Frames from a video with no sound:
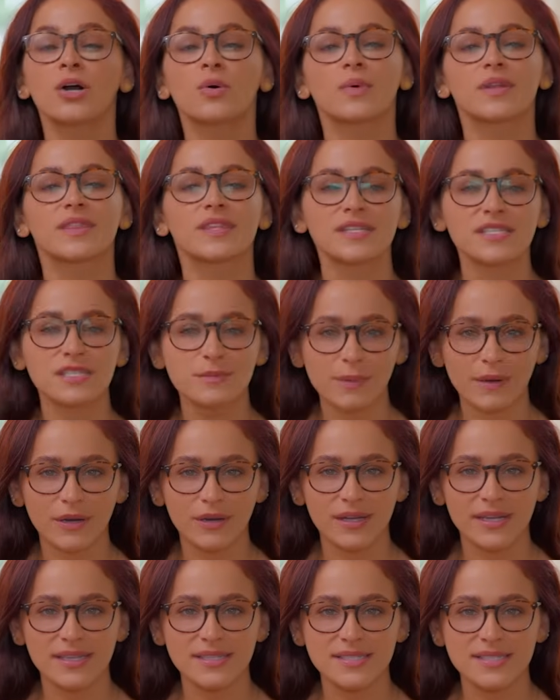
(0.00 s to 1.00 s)
With
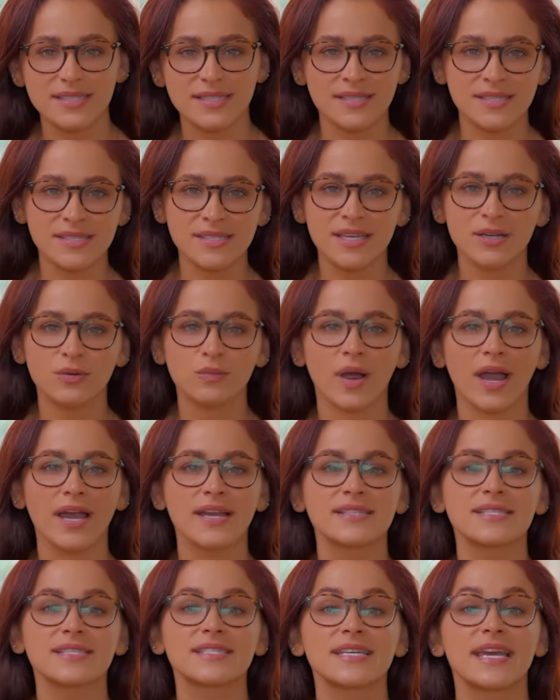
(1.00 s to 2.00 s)
experience, this can
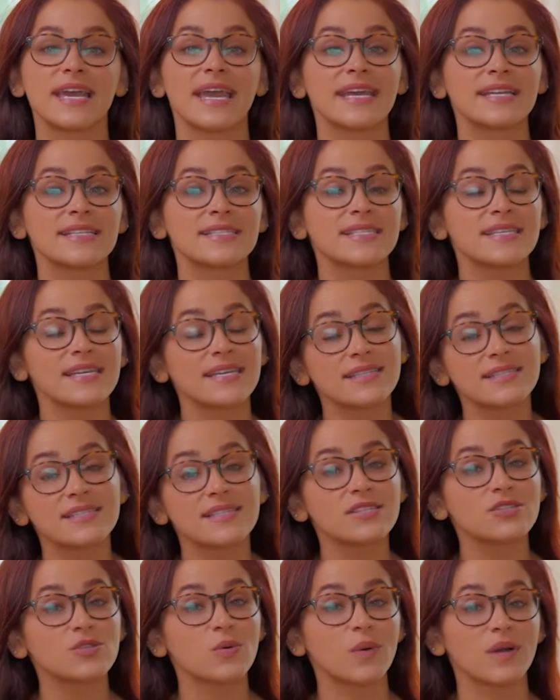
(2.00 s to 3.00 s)
rise to 18
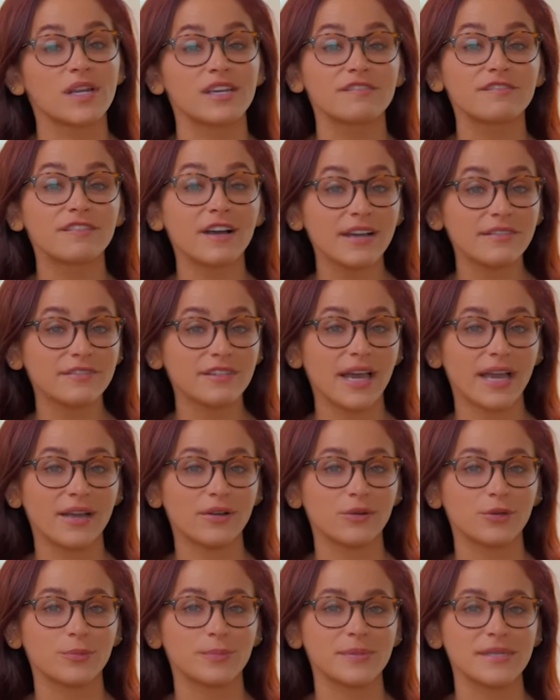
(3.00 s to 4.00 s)
to 25
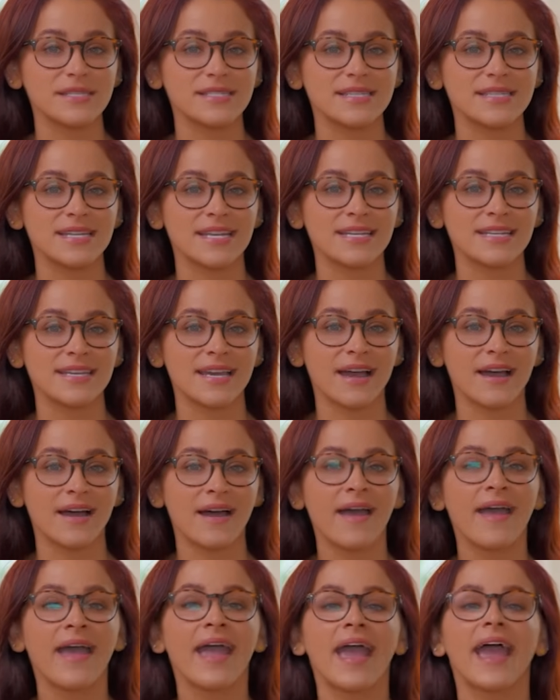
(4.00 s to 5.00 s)
lakh rupees in India
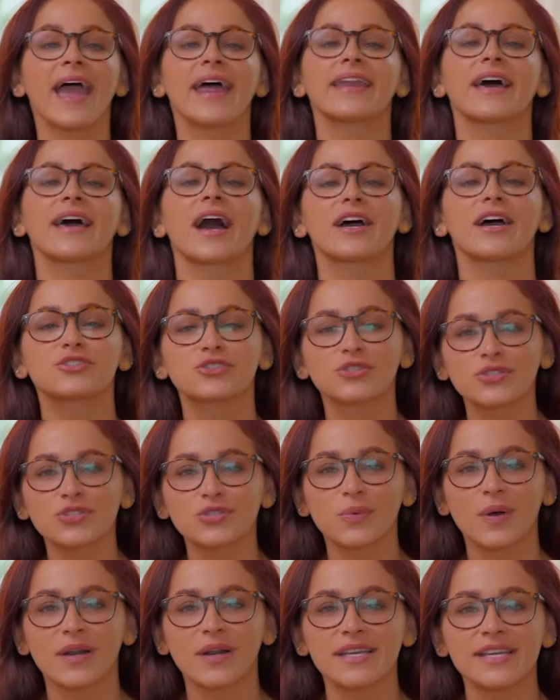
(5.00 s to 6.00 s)
and
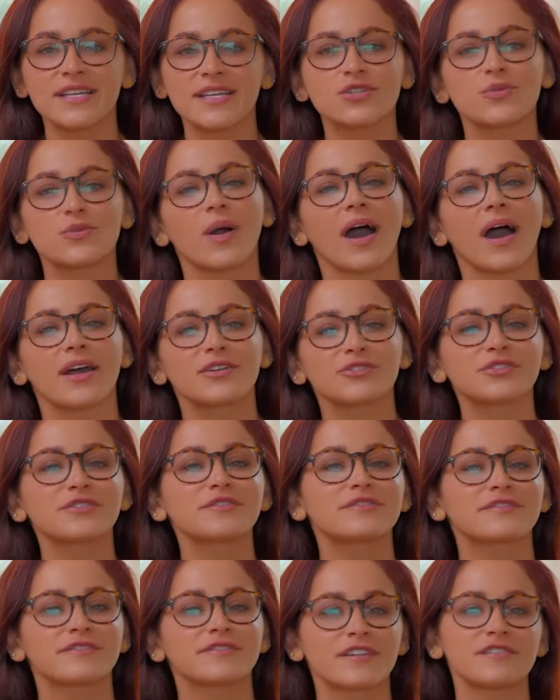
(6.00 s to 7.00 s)
120 to
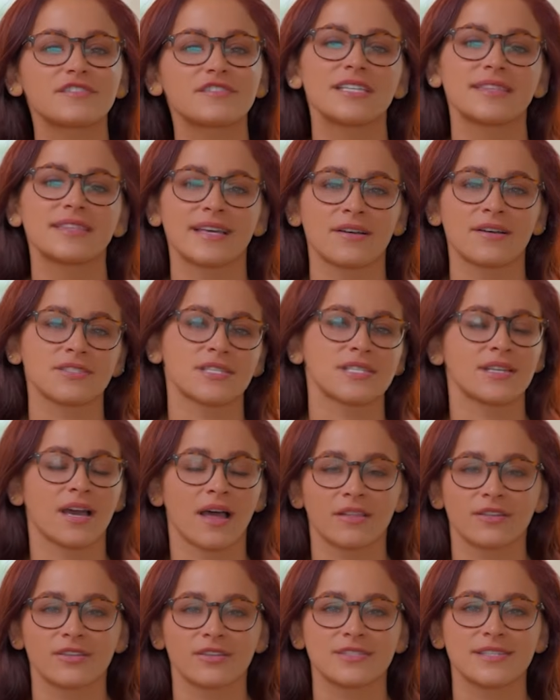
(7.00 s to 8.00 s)

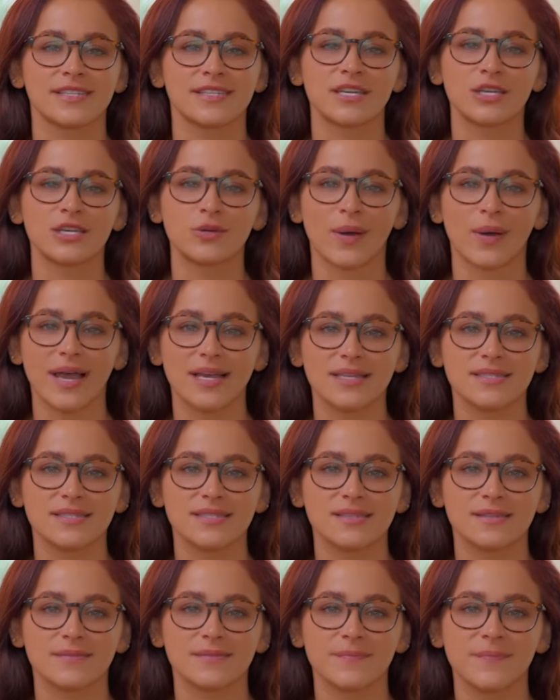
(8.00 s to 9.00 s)
$150,000 in the
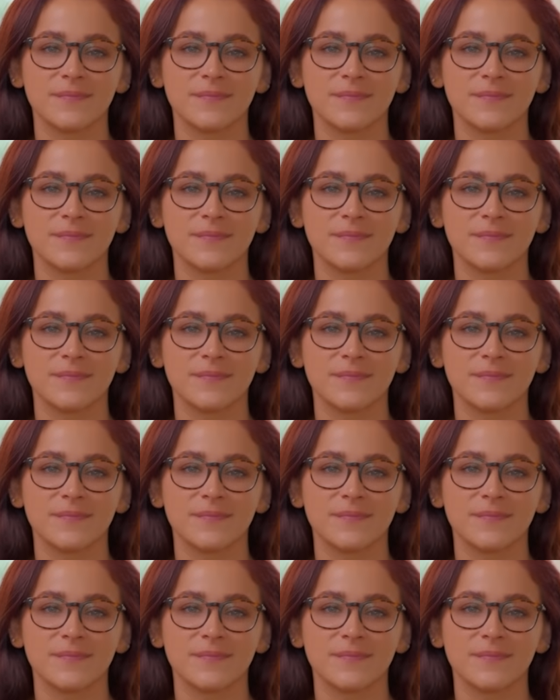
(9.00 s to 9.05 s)
US.